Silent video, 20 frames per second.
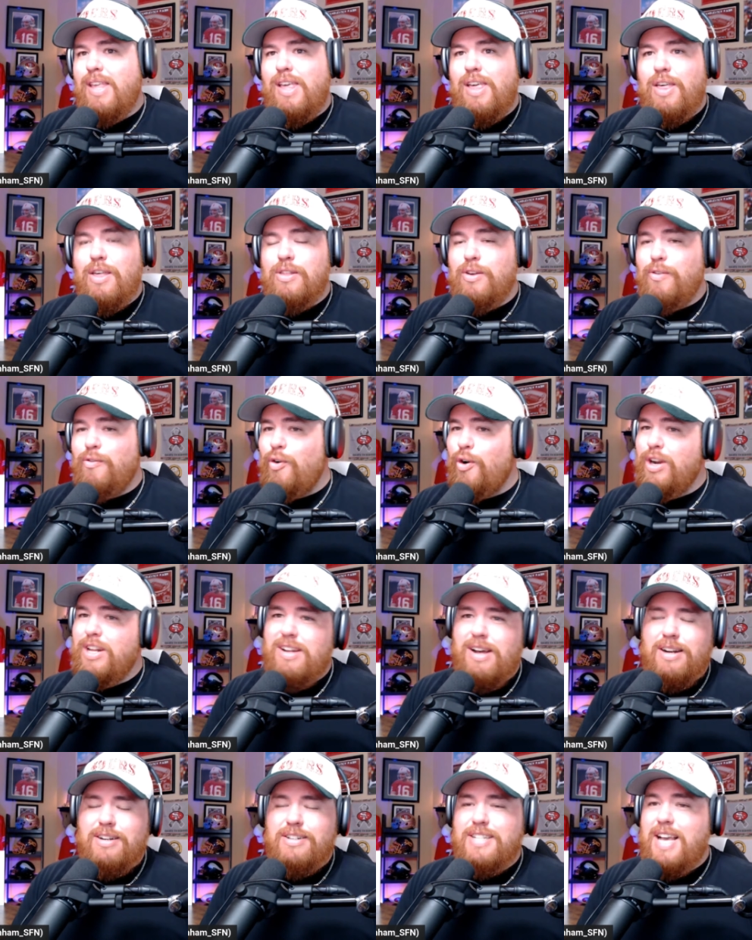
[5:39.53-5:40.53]
the
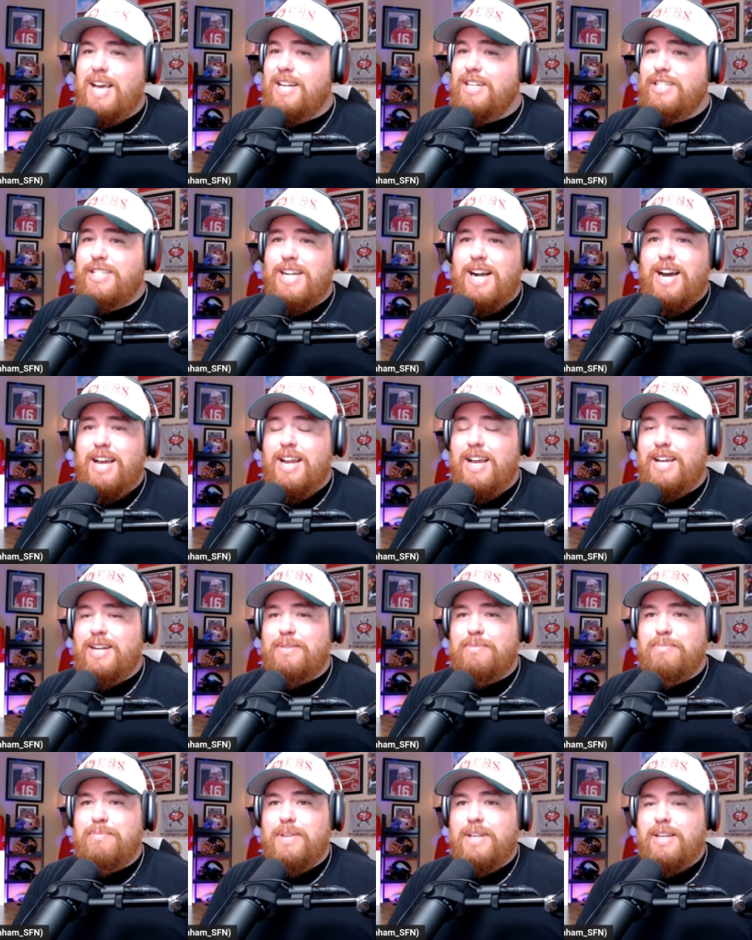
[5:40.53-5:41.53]
49ers had a shot at
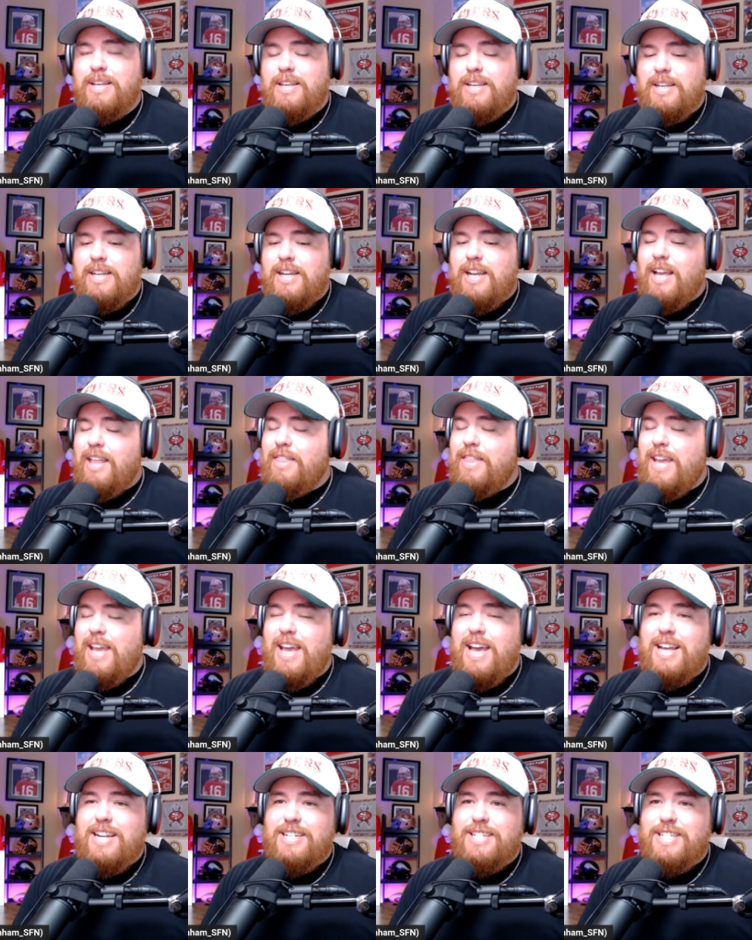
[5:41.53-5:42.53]
him. They
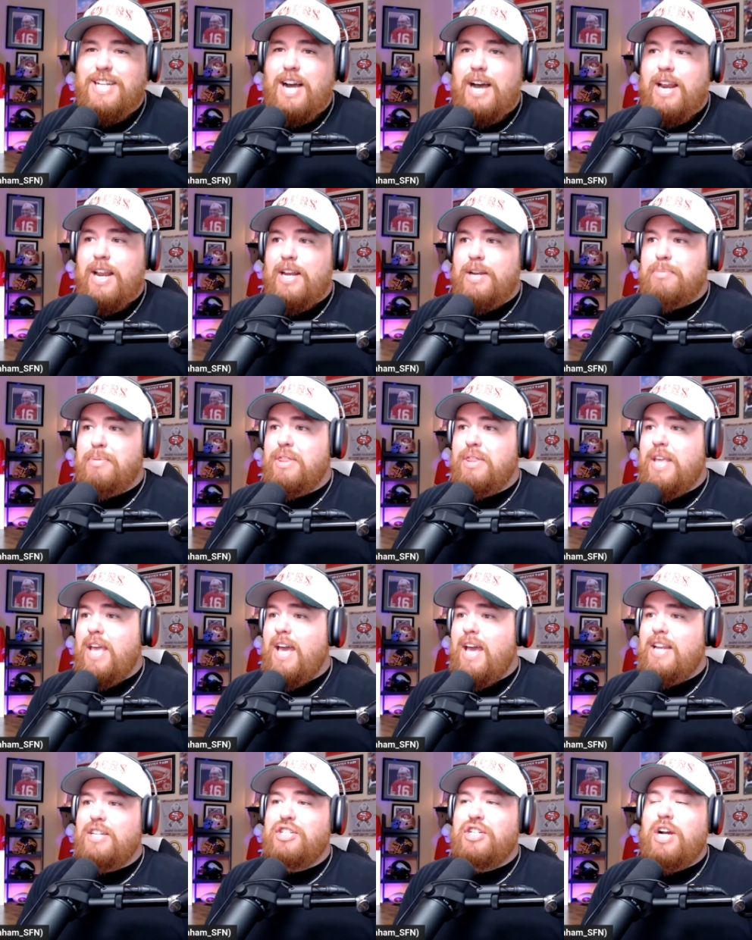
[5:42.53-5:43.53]
had a shot at him and they
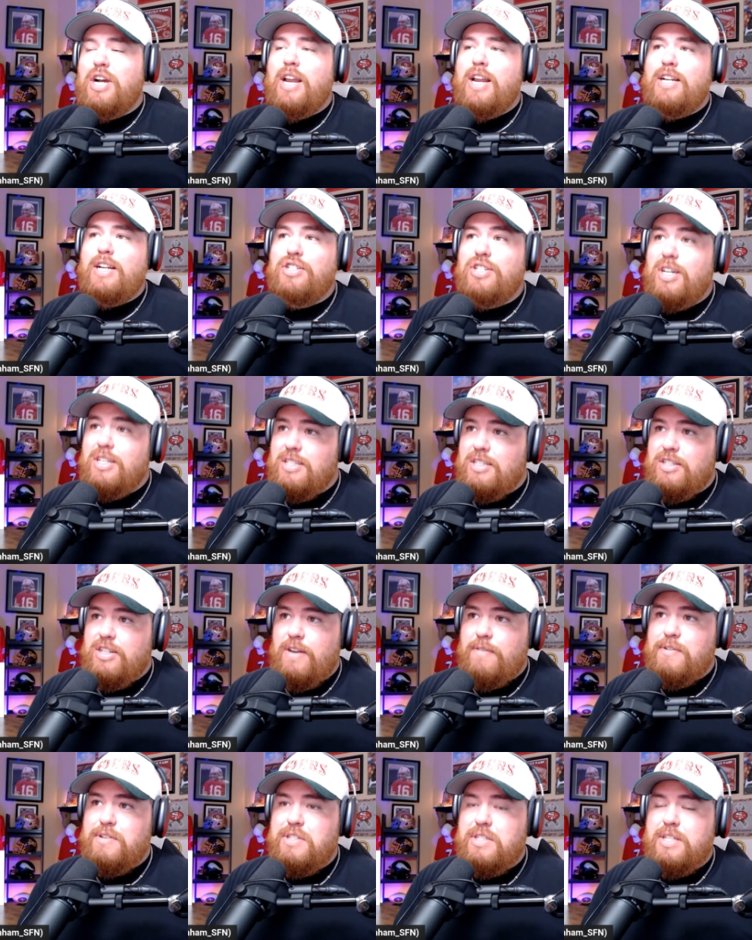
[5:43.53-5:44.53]
had a shot at Justin
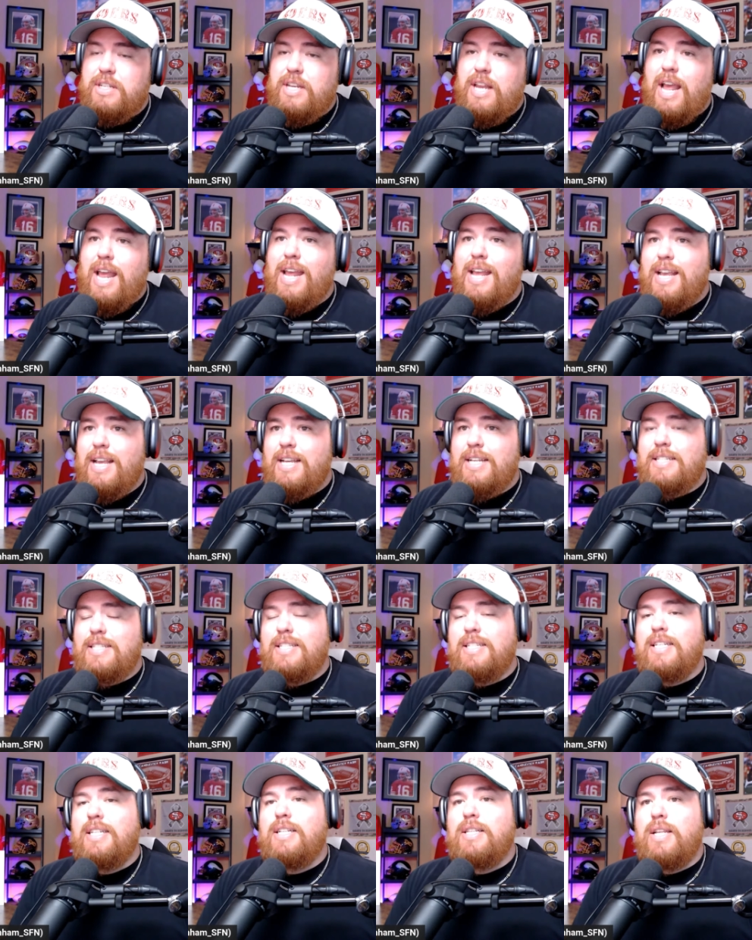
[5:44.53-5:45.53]
Jefferson and
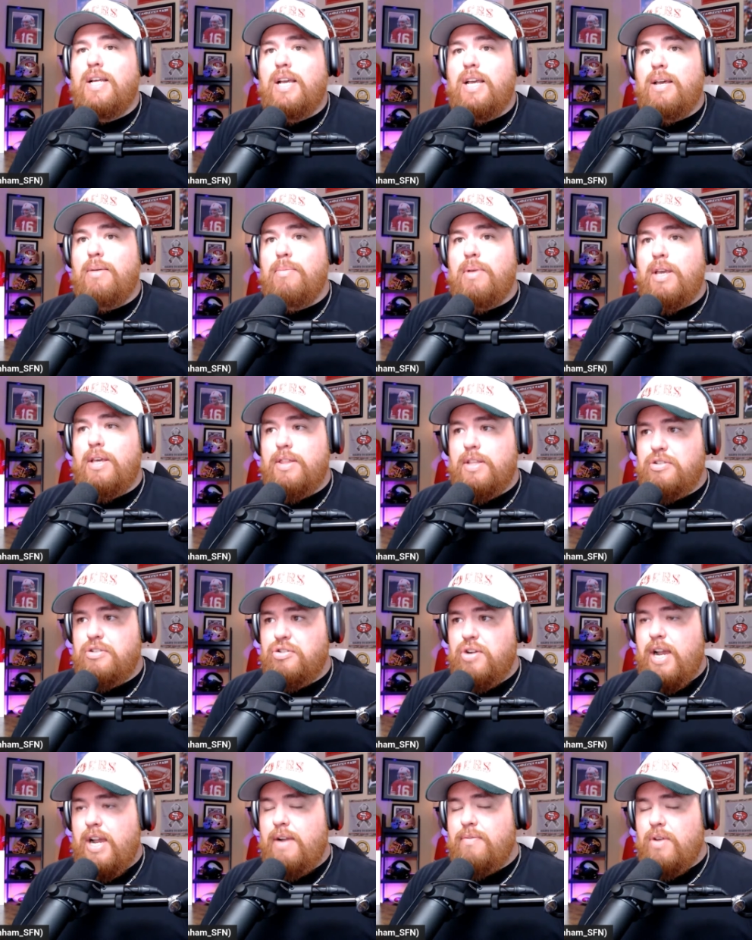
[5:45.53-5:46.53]
CeeDee Lamb in the
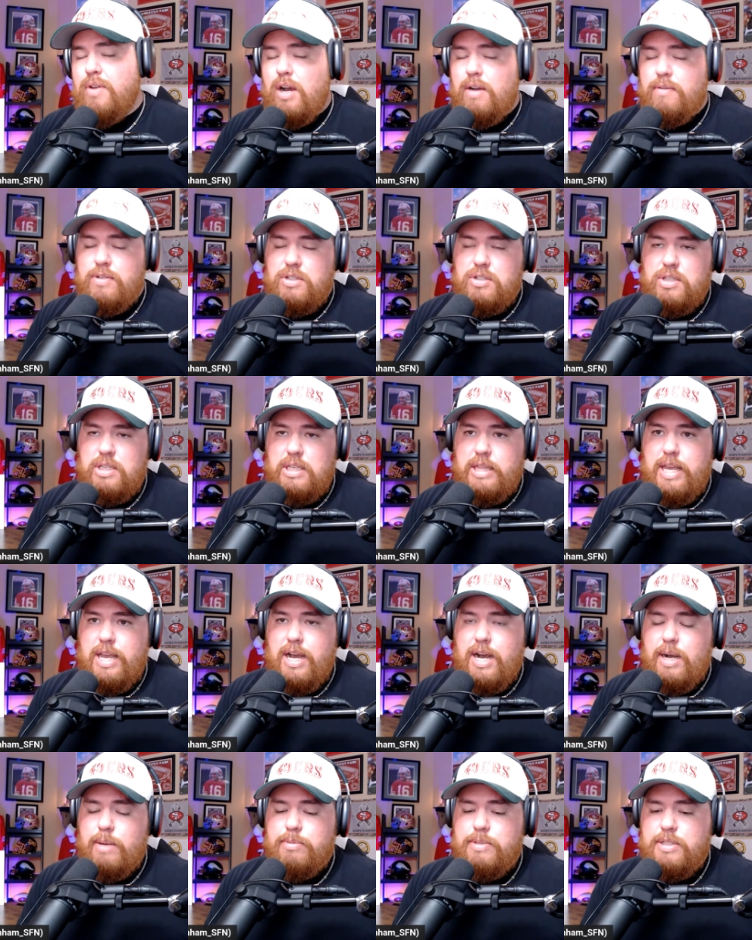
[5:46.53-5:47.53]
draft. Obviously, they
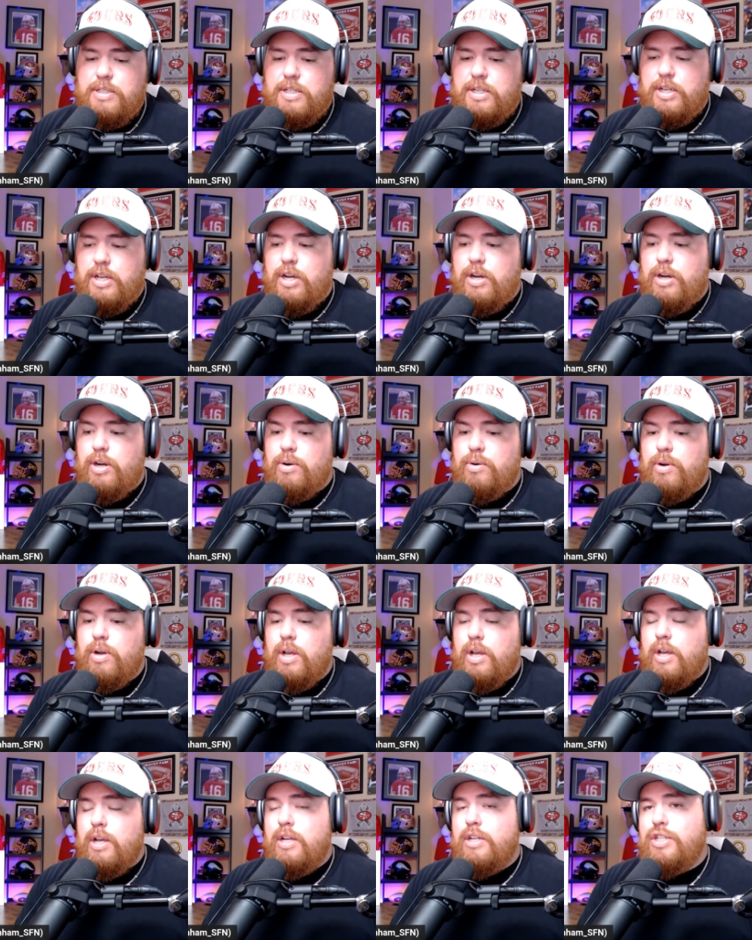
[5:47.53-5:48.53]
opted to go
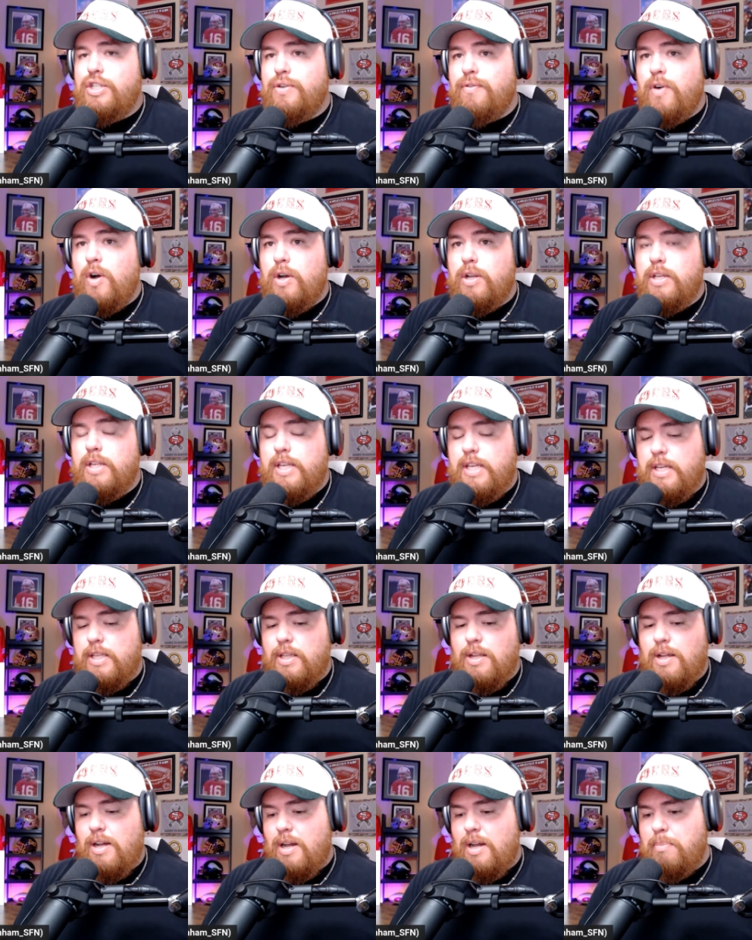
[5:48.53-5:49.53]
Javon
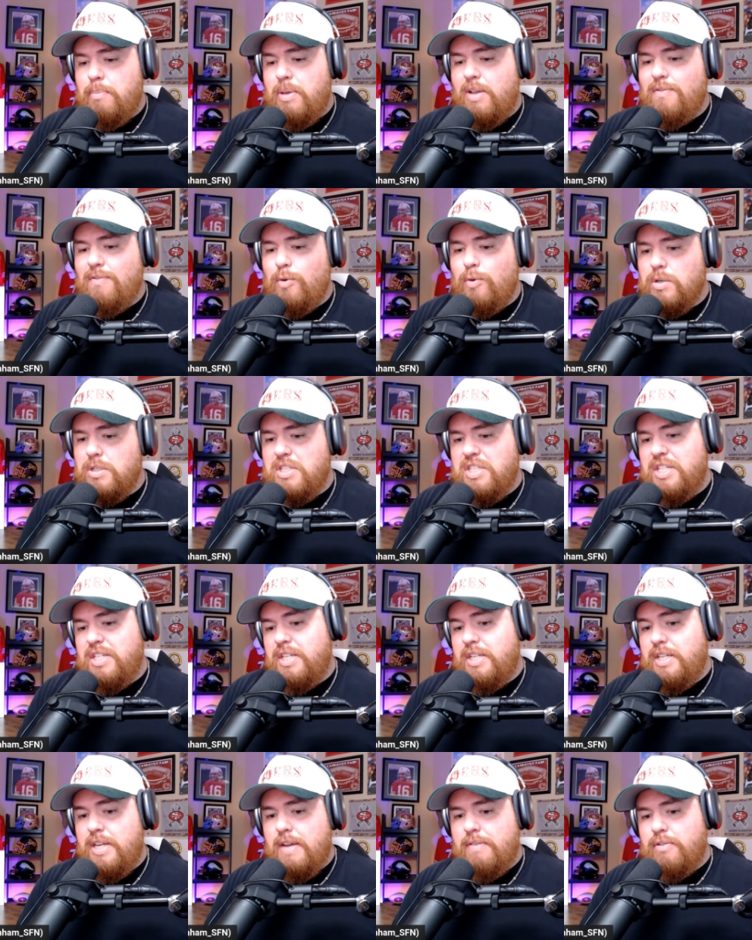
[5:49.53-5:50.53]
Kinlaw at pick
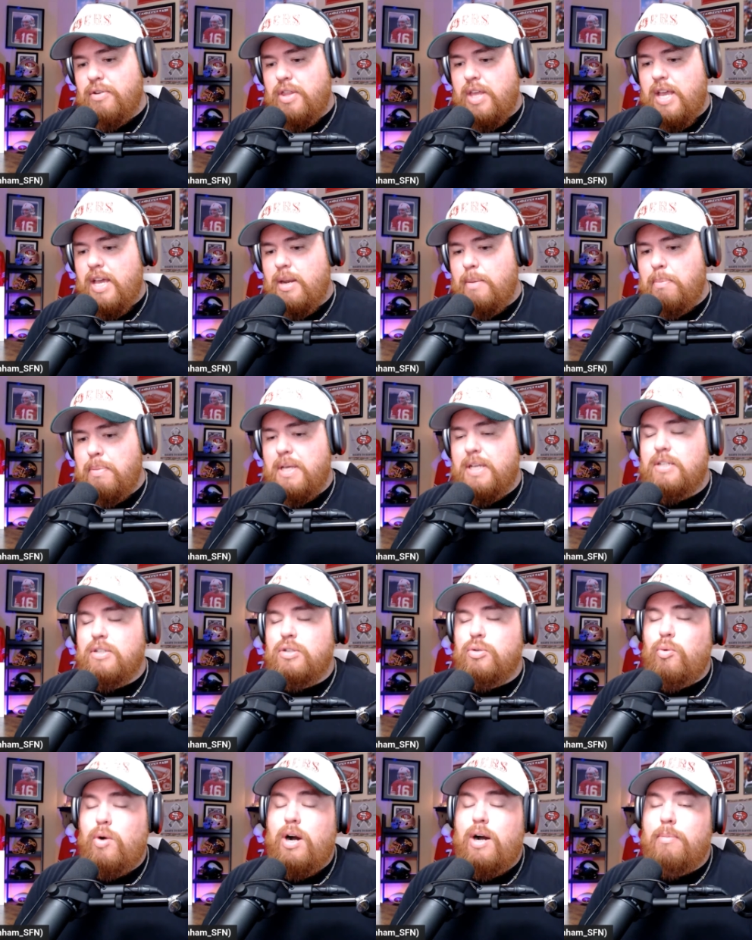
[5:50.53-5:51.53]
14 after they had a pick
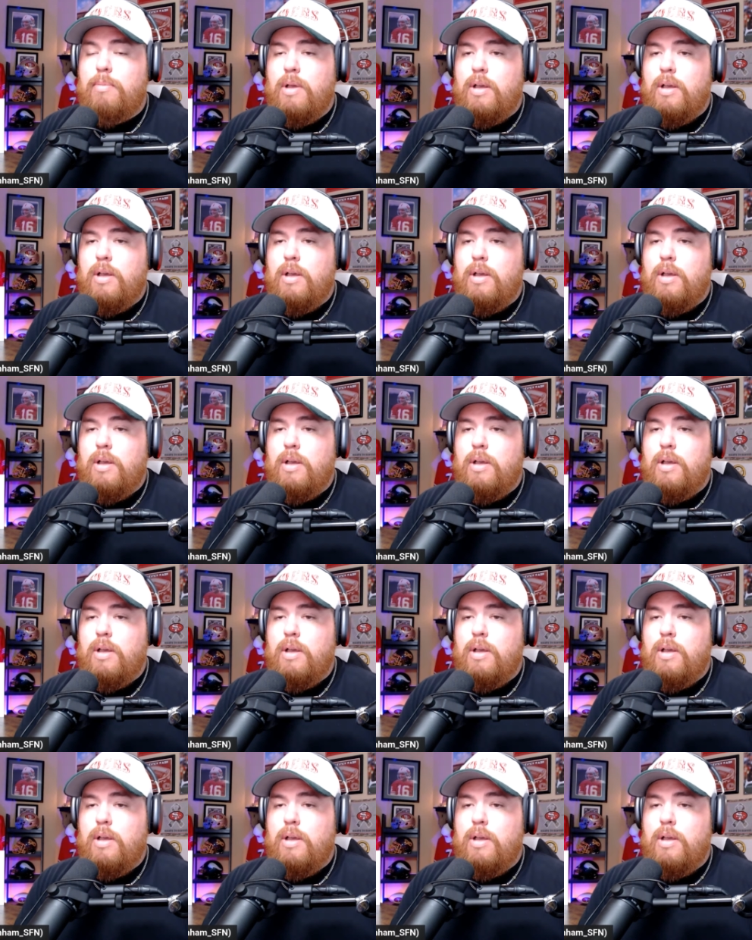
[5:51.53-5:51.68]
swap